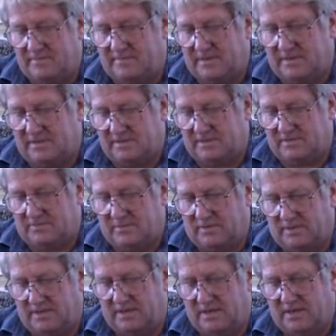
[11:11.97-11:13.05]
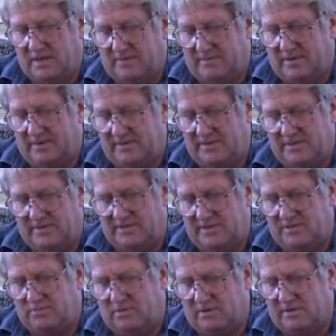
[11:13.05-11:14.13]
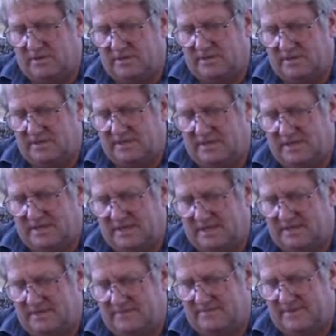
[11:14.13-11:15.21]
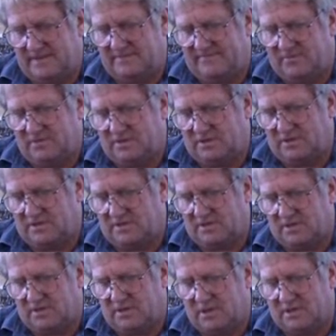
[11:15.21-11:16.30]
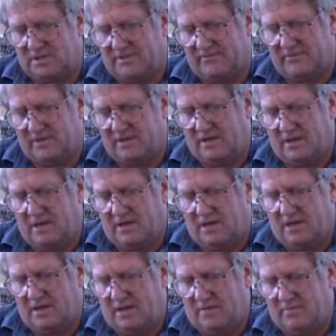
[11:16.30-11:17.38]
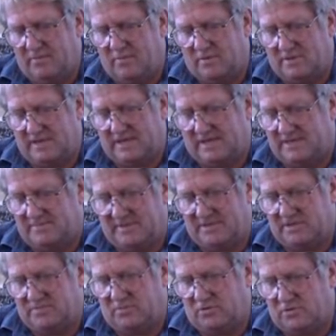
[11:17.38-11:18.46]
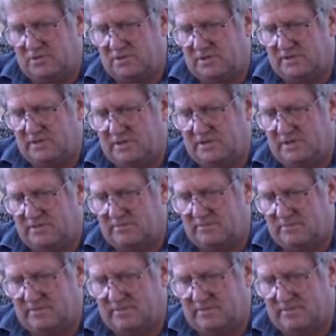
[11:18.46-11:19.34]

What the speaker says: That's one of it. But I mean, this one, the detail is first class, is undercuts and everything. But once again, it's Mitch's model, so some